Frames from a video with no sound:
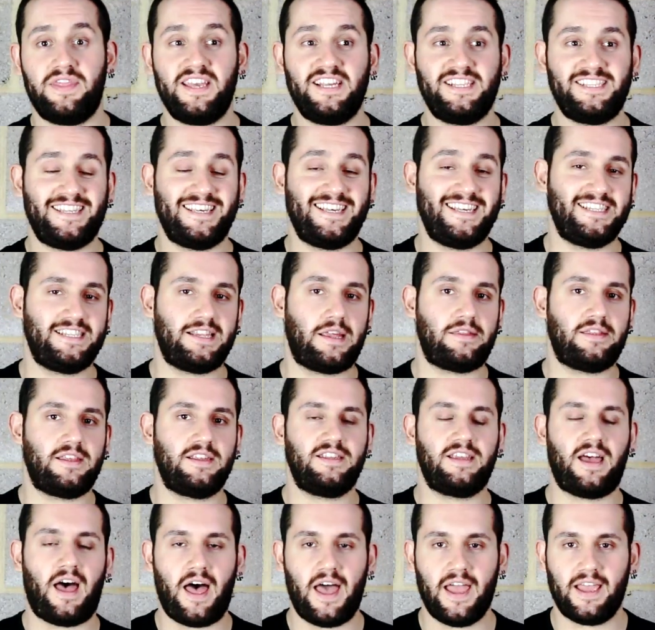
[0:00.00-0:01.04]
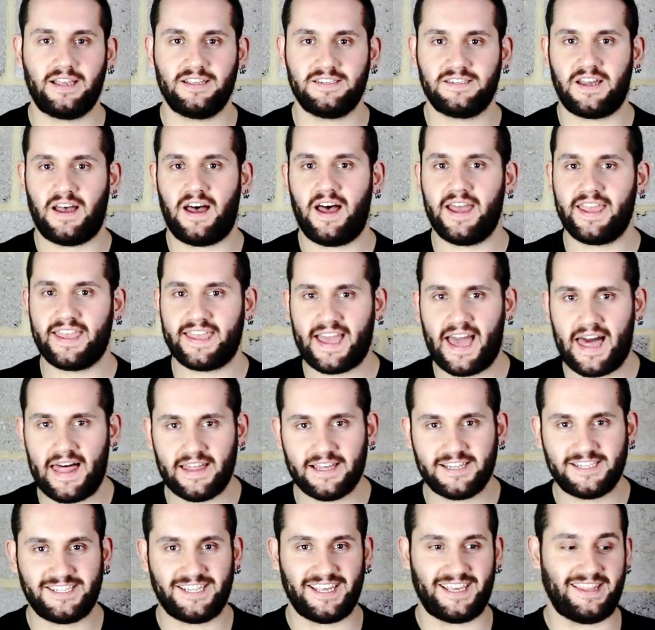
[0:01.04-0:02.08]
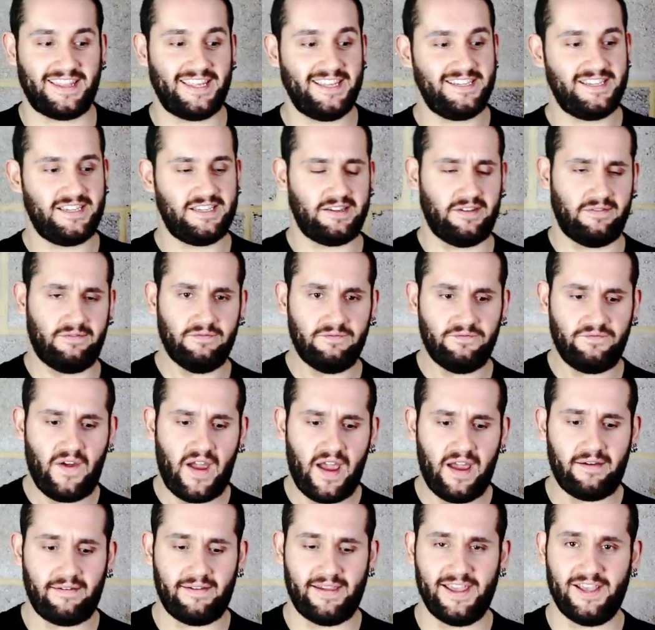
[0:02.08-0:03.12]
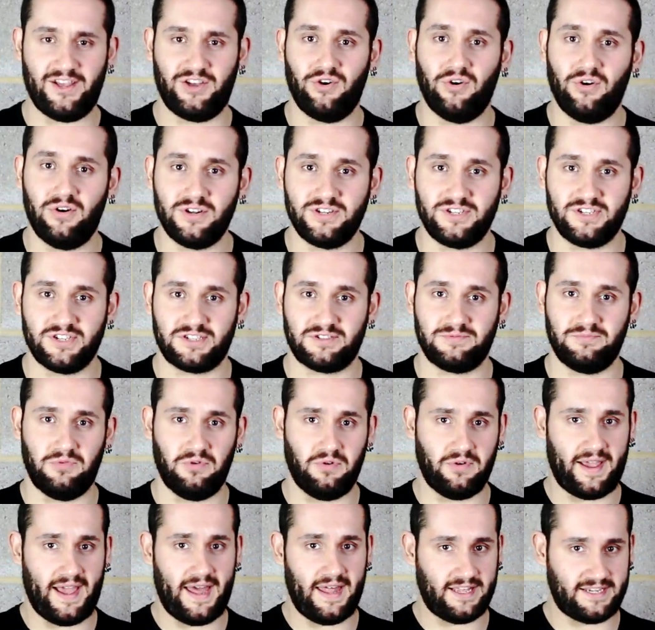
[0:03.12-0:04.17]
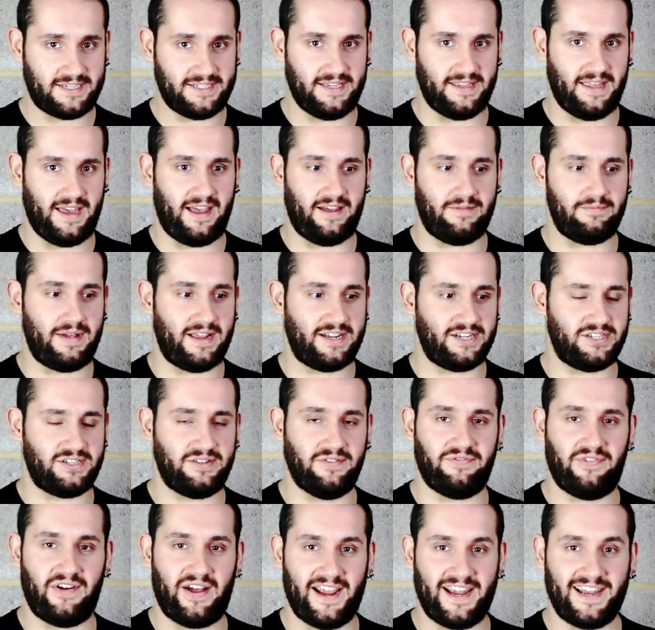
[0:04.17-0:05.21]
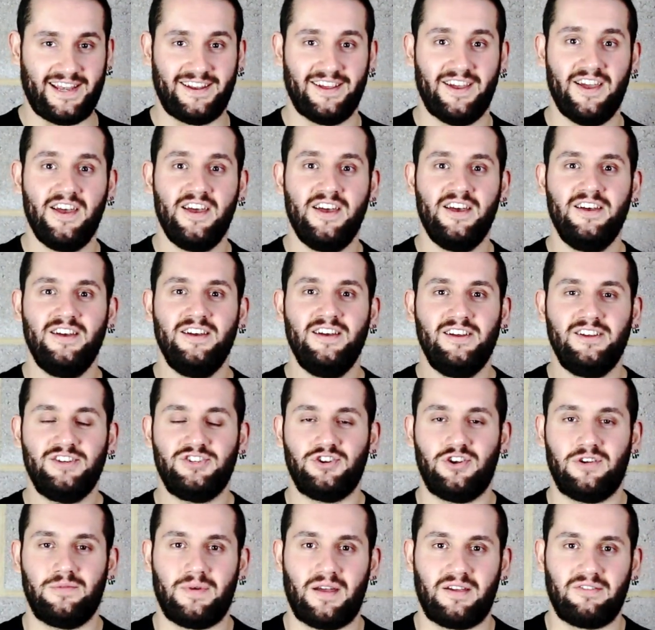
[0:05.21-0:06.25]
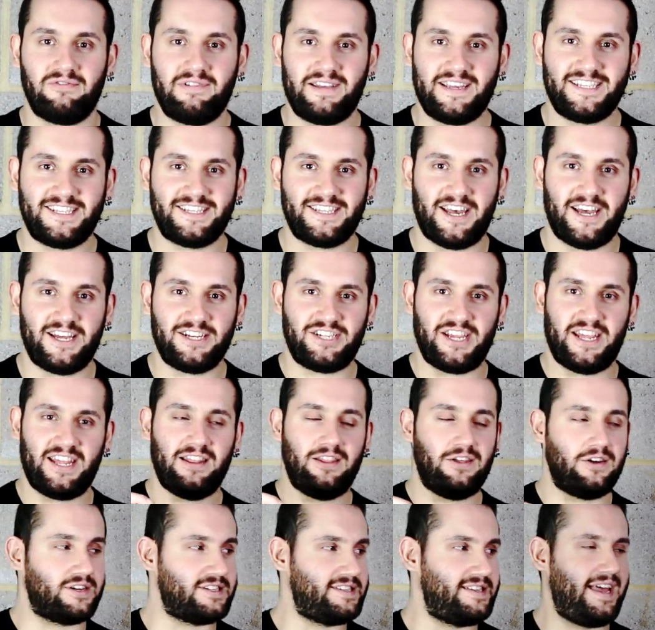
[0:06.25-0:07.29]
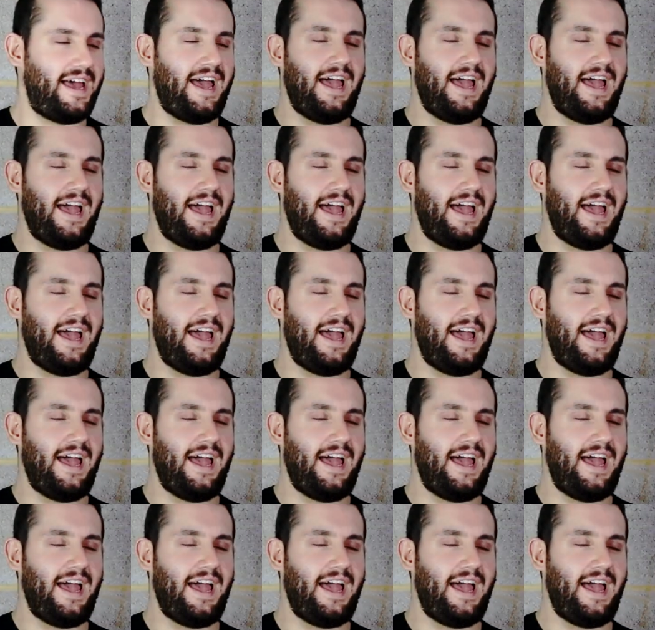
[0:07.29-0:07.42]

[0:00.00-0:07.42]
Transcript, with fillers: This is the Tiger's Eye Galaxy. This is a very gorgeous small galaxy that I managed to find during my research. It looks